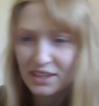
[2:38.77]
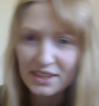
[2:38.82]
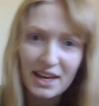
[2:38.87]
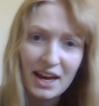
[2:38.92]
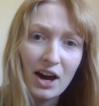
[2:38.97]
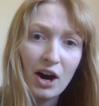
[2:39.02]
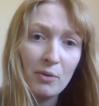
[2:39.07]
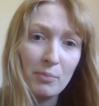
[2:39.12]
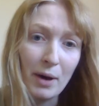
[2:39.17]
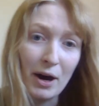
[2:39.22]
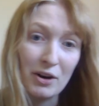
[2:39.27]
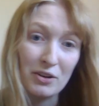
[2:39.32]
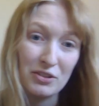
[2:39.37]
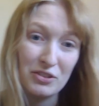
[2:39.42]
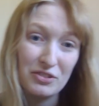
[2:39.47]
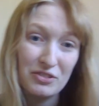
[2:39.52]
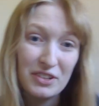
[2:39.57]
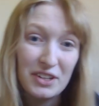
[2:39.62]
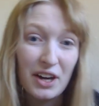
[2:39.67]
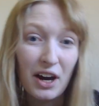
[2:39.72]
there are about
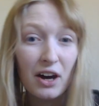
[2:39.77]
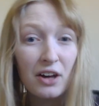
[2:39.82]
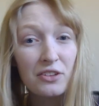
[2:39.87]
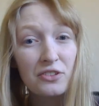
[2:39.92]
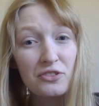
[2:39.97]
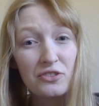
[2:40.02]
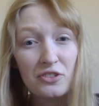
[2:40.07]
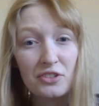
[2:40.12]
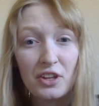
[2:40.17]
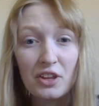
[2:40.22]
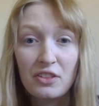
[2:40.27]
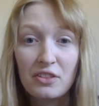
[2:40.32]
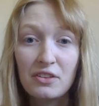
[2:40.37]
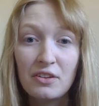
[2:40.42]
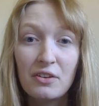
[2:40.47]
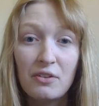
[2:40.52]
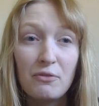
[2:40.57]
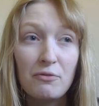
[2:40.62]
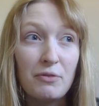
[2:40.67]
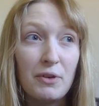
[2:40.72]

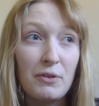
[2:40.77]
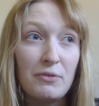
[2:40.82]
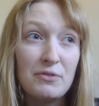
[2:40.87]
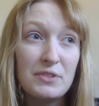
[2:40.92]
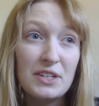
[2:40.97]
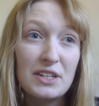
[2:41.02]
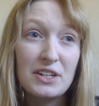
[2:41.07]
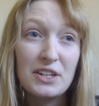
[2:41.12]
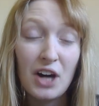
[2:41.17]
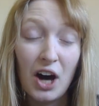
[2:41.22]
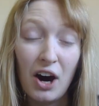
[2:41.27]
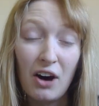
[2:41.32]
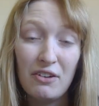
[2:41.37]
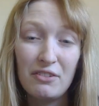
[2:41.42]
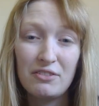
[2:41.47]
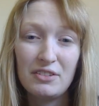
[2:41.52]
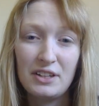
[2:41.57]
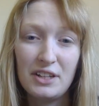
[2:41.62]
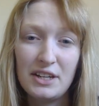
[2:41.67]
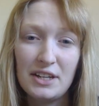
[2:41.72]
350
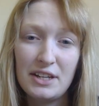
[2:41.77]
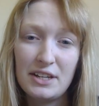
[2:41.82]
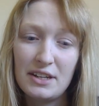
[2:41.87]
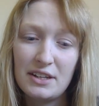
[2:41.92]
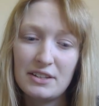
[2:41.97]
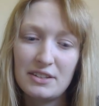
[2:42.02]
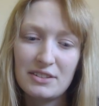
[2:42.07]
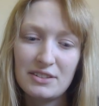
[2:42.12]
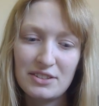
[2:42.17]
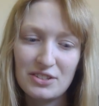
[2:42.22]
currently